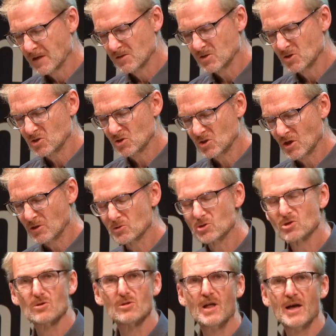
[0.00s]
to
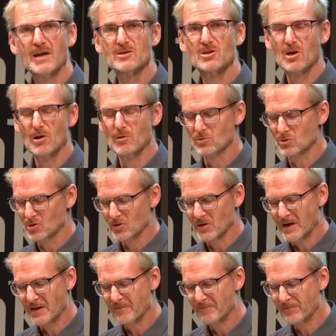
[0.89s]
social and
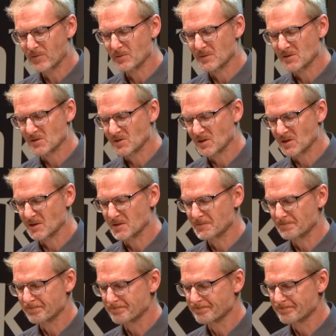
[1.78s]
cultural influences?